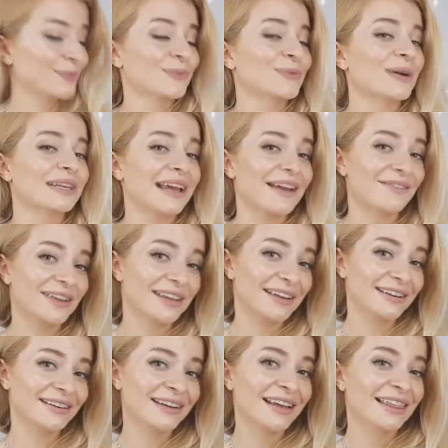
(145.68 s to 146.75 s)
What I have
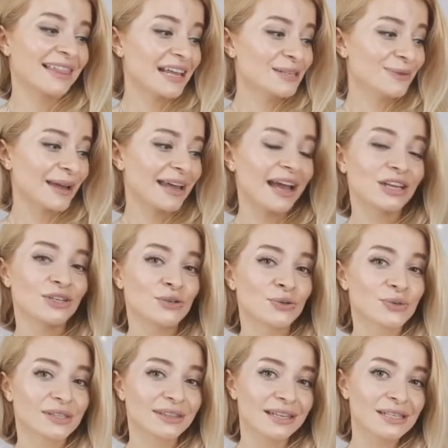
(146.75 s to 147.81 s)
here, that's why I
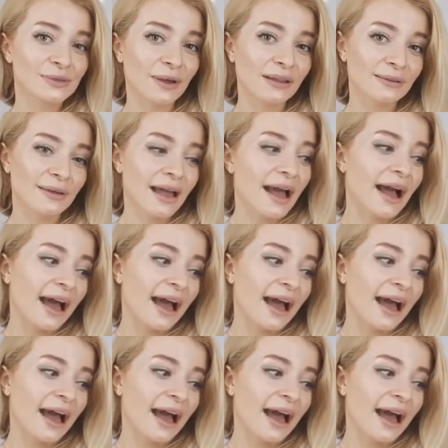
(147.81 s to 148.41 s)
choose this one.